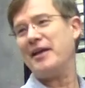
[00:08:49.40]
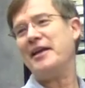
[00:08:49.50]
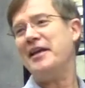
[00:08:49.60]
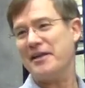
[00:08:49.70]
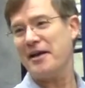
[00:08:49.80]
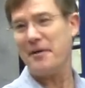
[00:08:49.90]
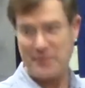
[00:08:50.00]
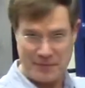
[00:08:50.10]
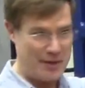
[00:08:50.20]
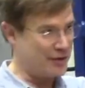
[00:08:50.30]
and heat it
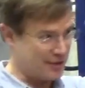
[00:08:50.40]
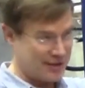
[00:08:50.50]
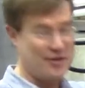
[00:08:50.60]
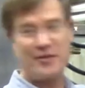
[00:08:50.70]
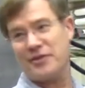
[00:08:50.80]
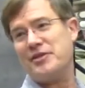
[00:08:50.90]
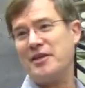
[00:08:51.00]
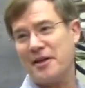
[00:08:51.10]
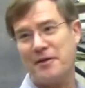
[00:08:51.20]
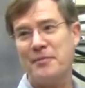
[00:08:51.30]
up and melt it, and you can
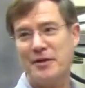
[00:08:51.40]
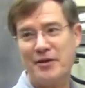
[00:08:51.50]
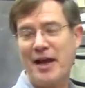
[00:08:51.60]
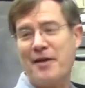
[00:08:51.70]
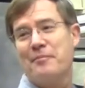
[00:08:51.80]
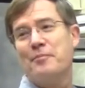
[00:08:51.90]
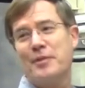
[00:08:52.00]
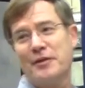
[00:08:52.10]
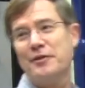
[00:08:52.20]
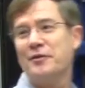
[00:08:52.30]
see it. But you can't
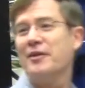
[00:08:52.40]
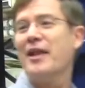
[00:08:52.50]
build